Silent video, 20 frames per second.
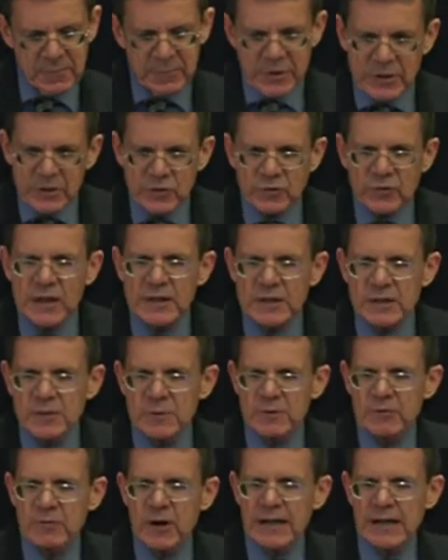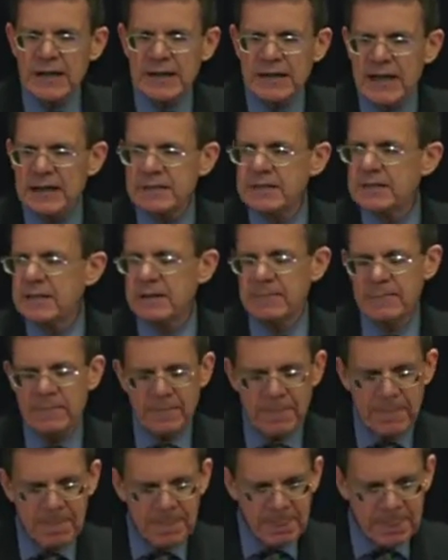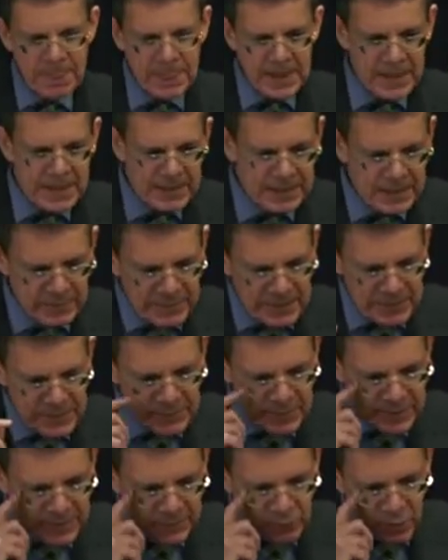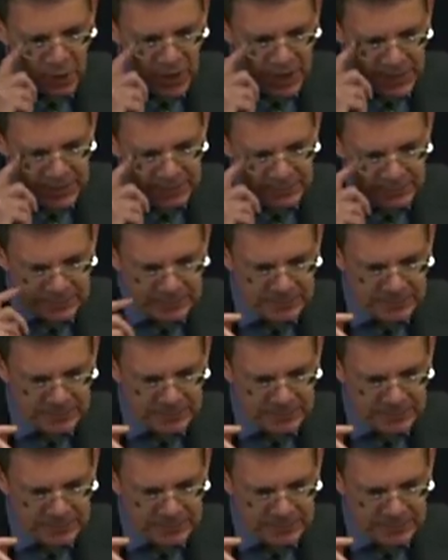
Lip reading: But the trend has been running against them, and let me explain why.